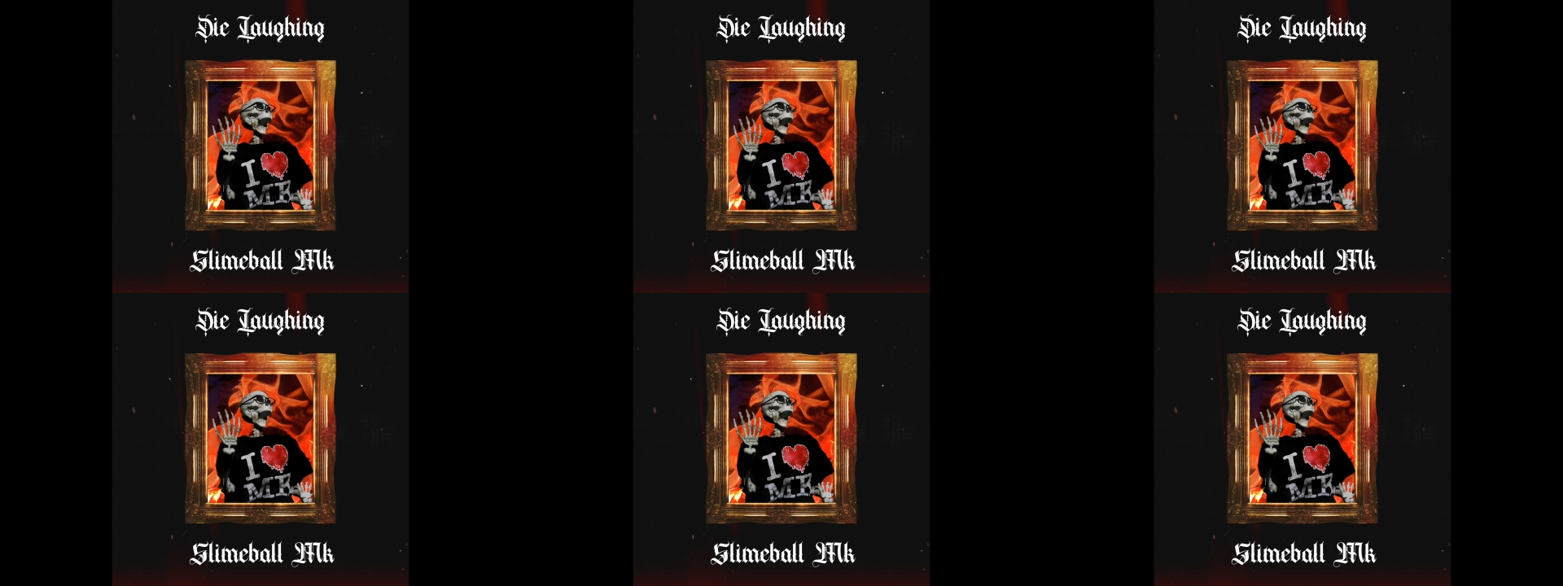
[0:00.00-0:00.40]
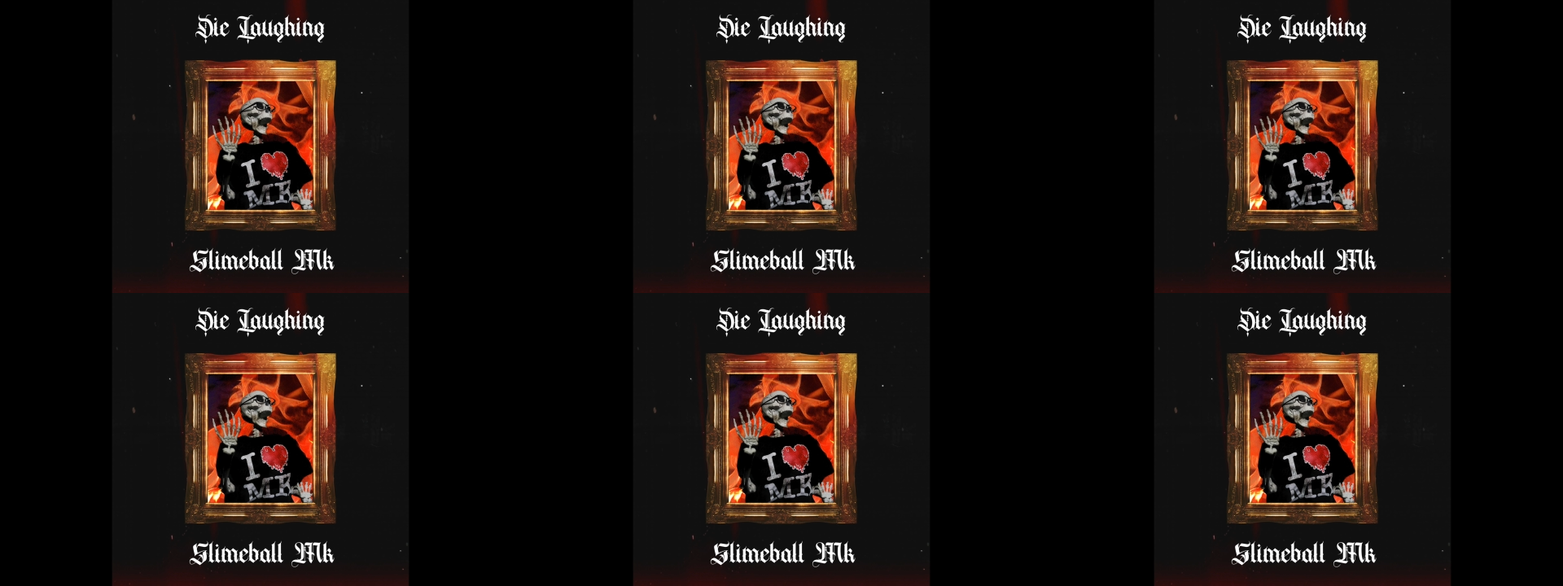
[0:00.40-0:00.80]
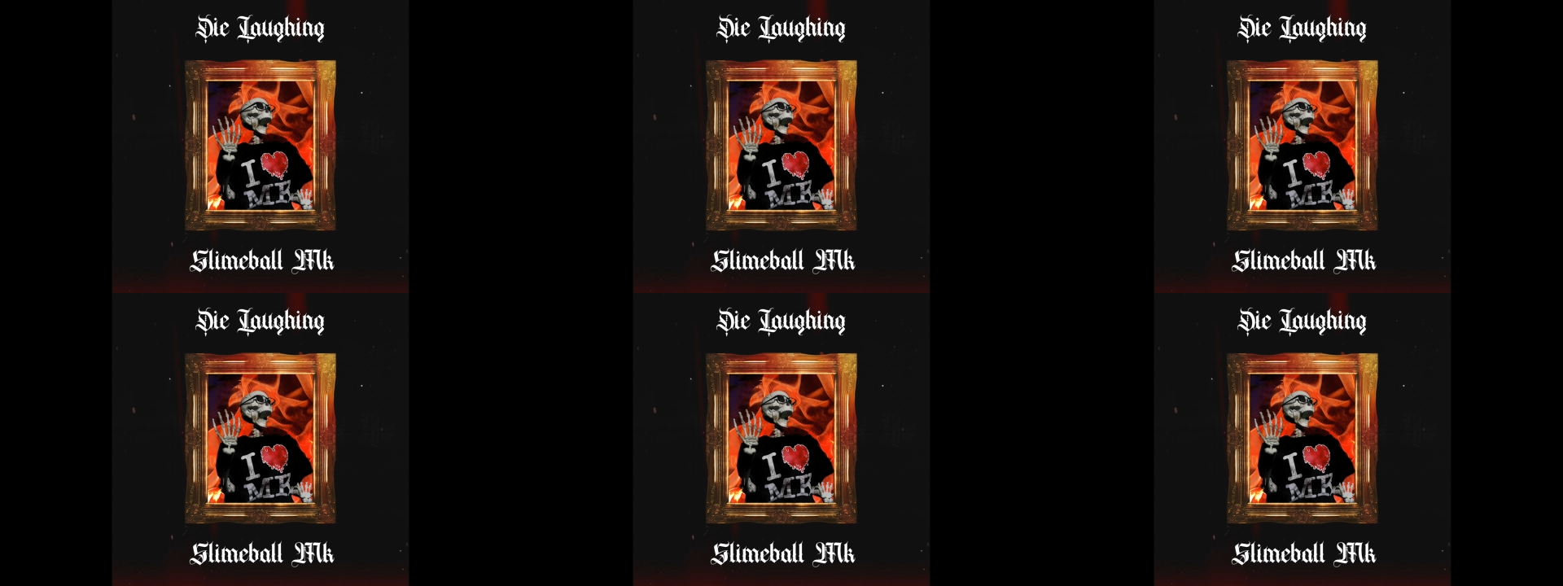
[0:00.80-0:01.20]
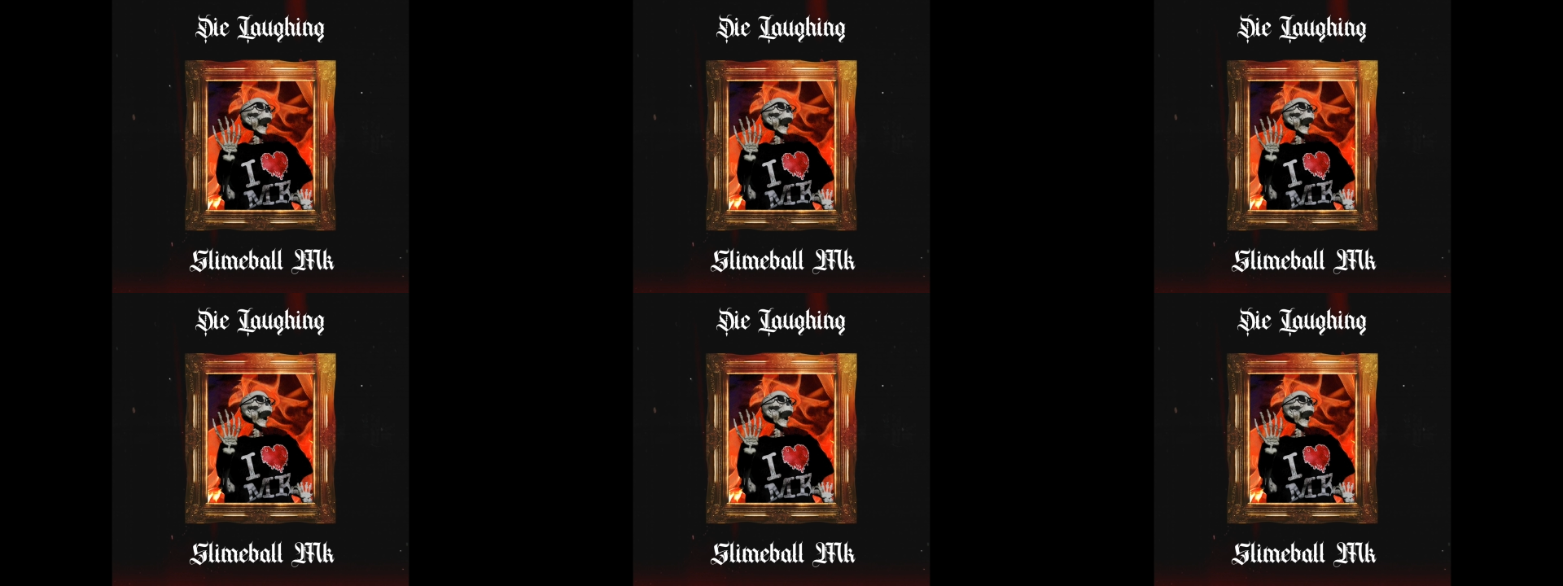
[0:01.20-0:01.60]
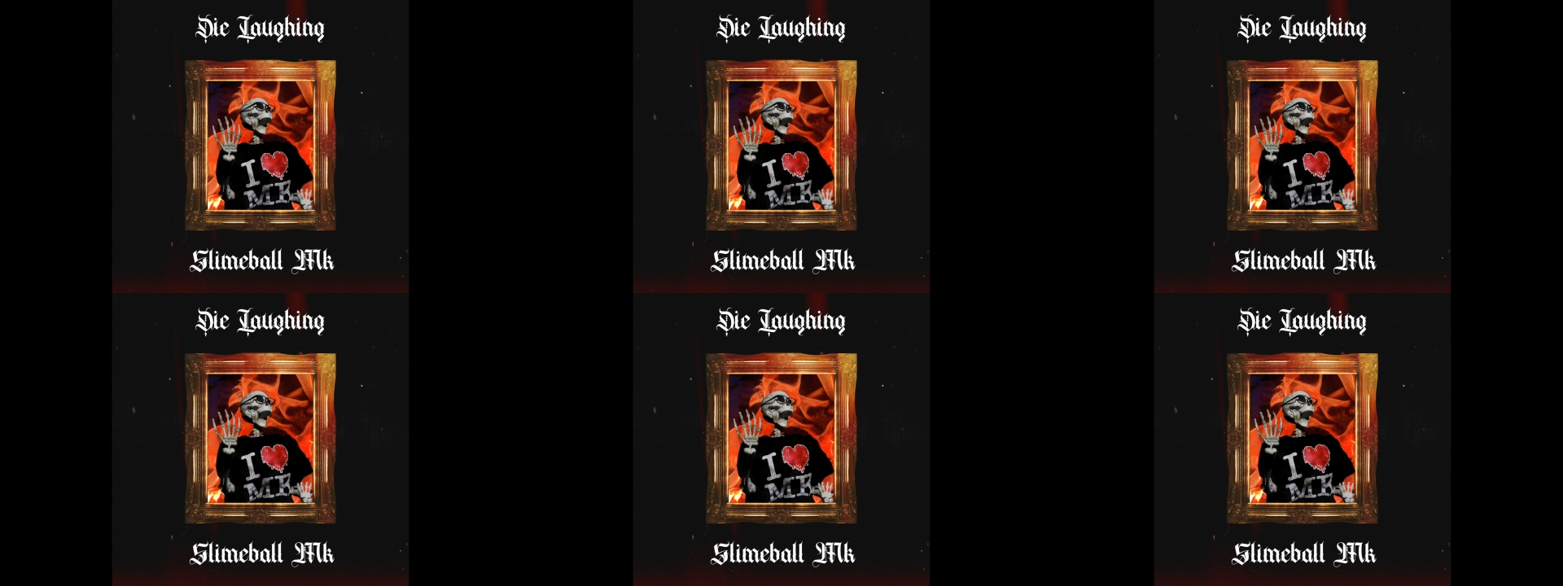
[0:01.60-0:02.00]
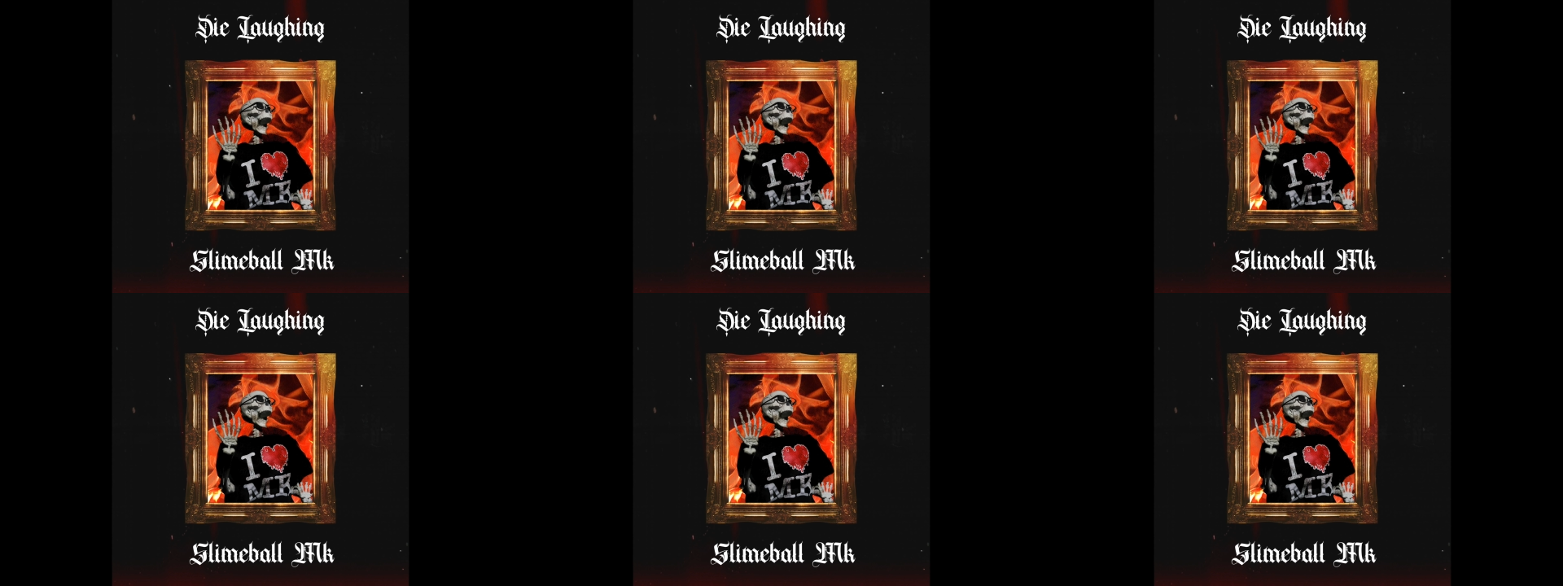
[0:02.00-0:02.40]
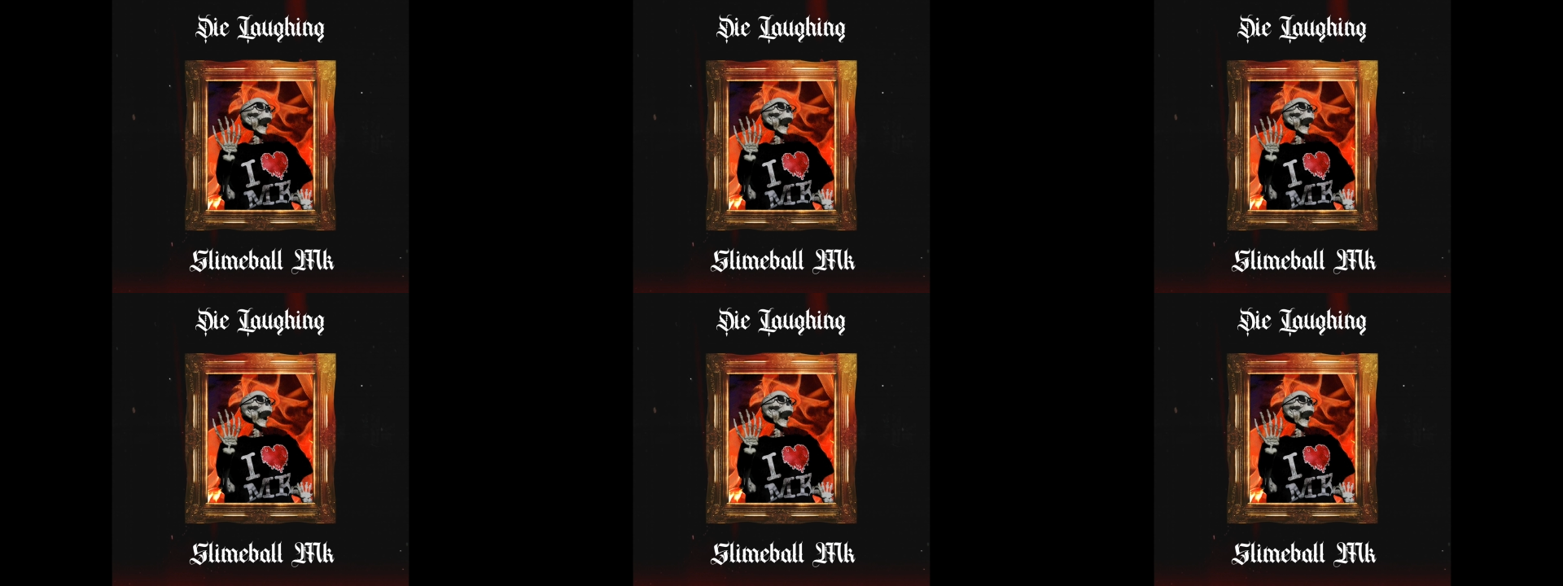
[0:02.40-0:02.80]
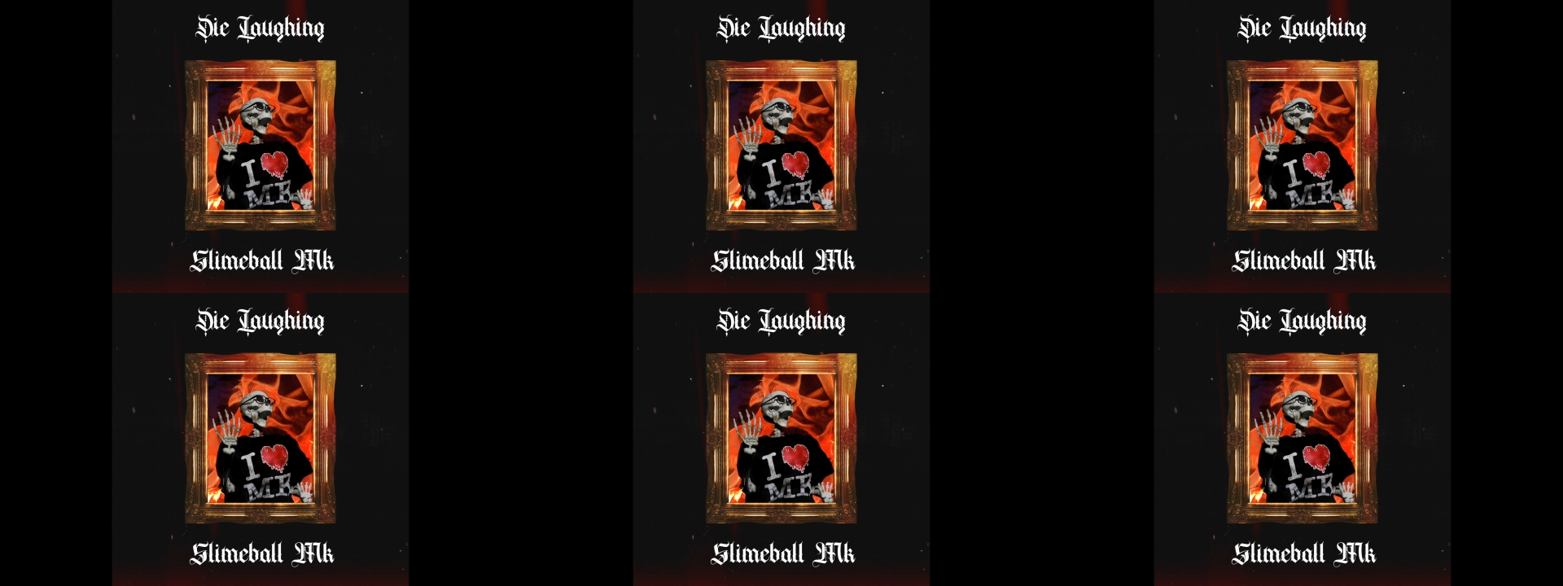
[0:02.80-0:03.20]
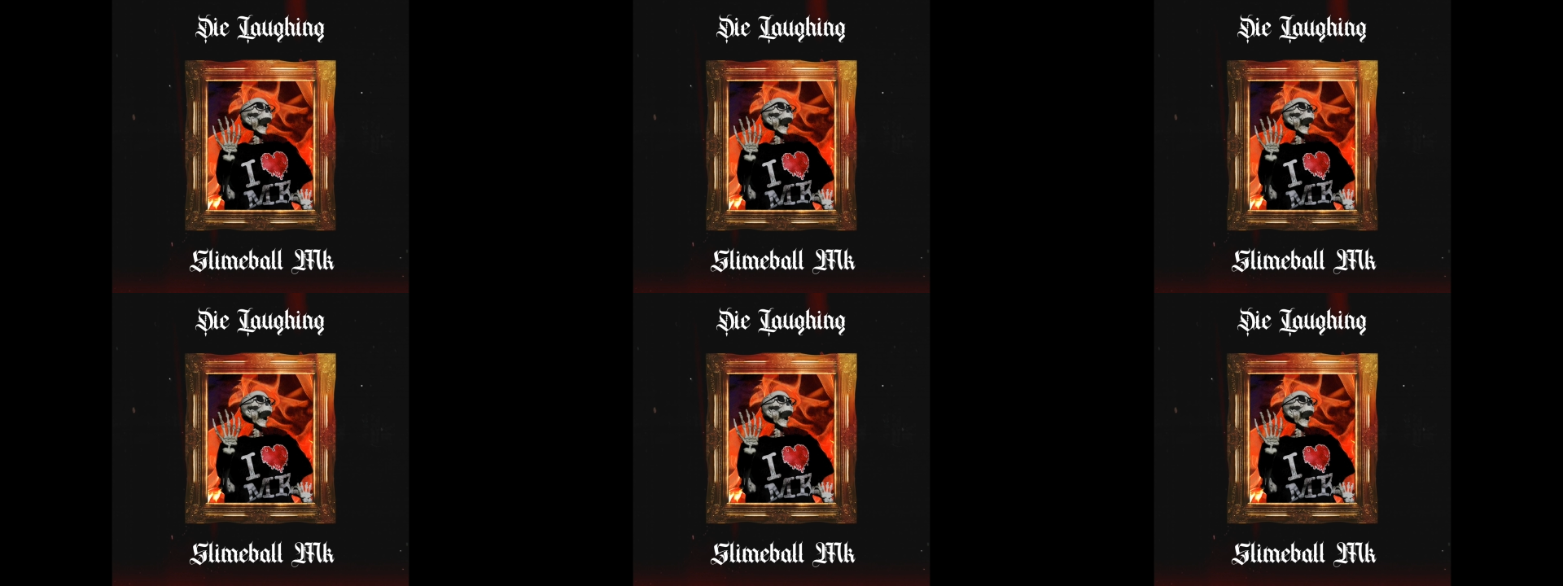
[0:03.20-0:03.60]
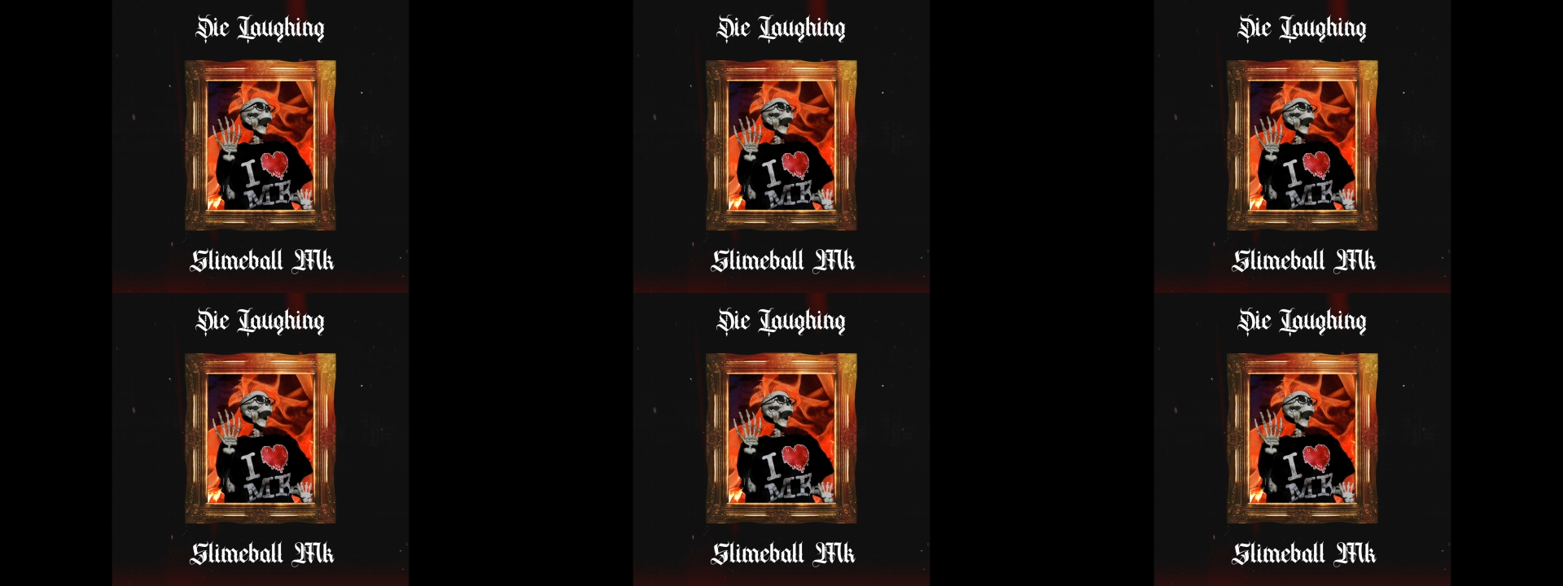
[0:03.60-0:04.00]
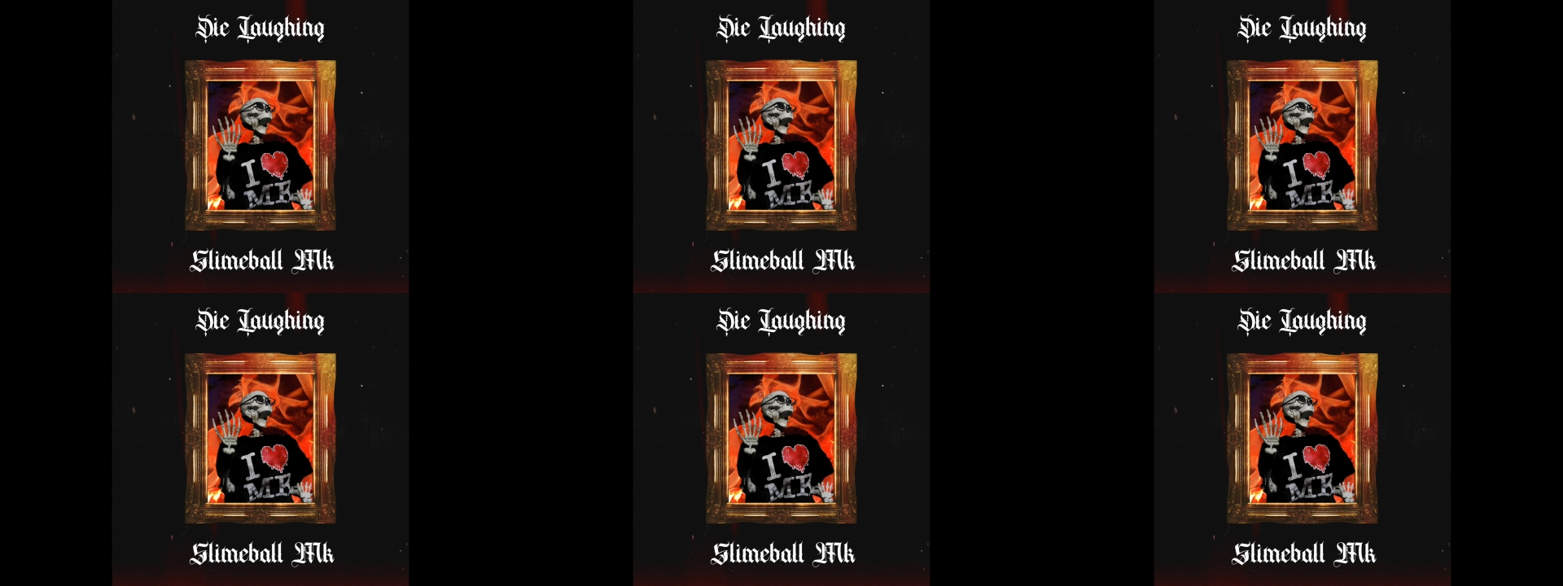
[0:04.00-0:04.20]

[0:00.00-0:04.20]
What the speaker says: Nobody's mouth can be seen.